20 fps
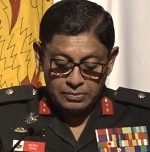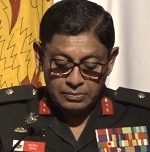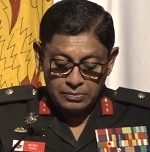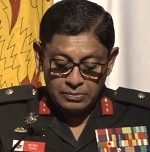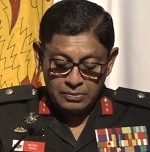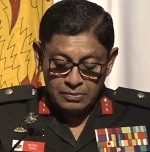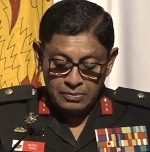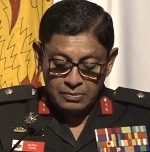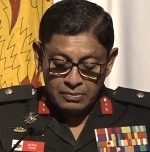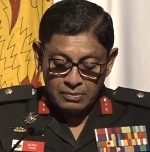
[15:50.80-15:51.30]

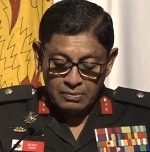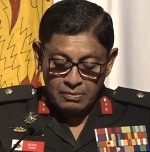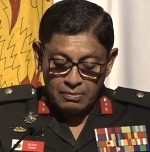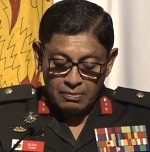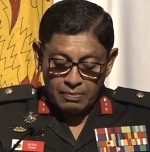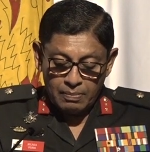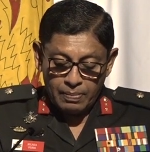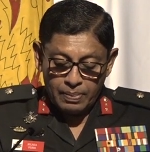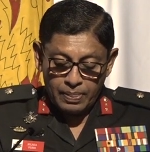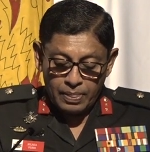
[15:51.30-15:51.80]

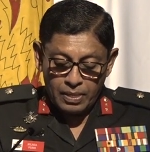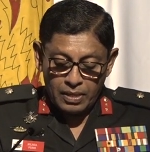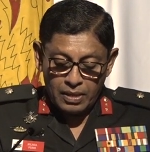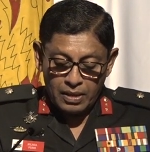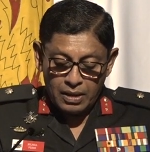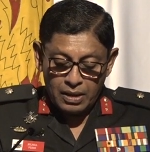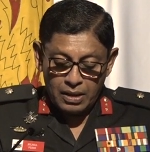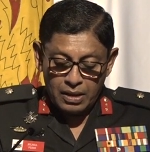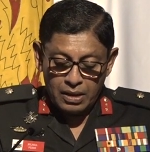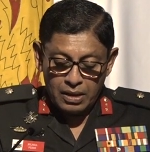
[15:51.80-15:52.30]

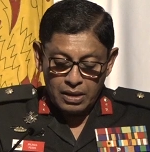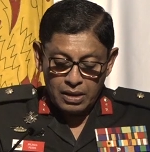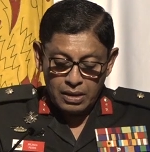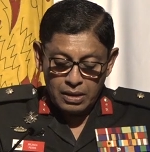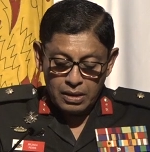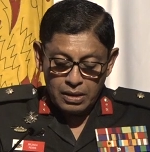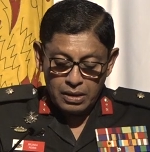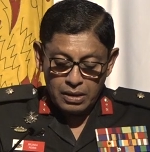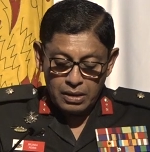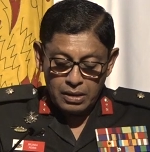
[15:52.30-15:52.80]

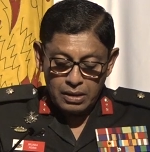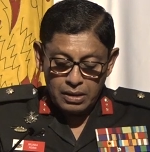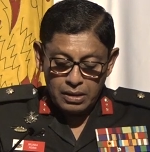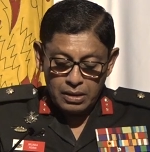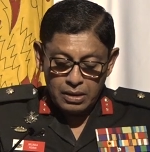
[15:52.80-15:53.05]
(silence)